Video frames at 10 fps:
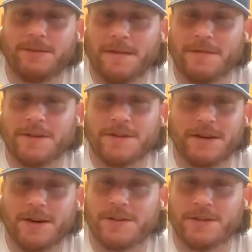everything
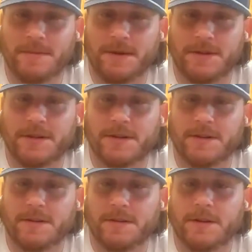Jared just
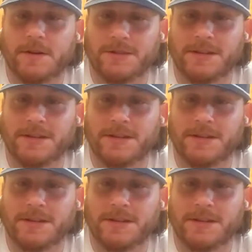mentioned goes